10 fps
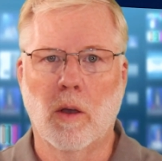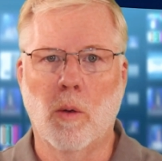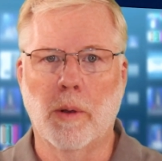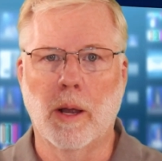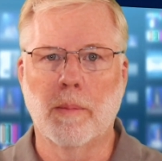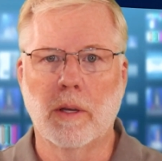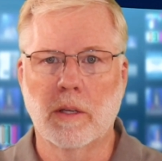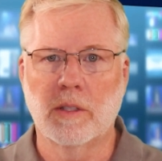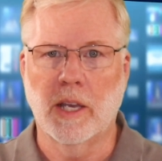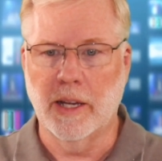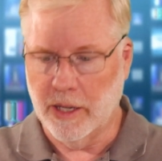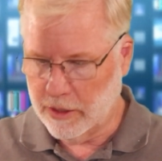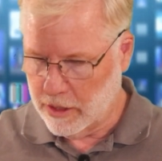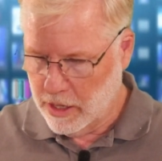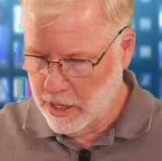open up
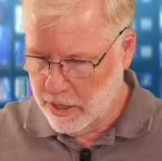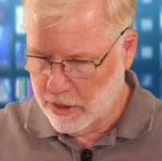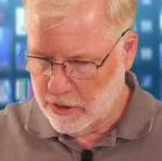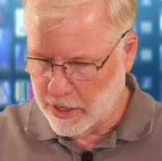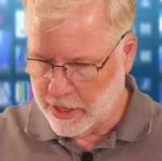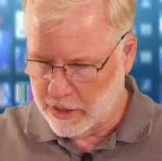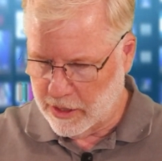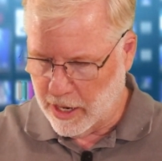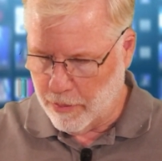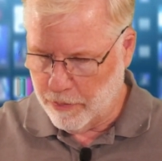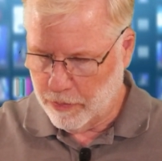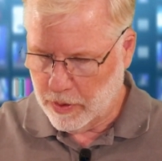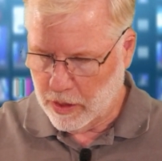settings. Second step,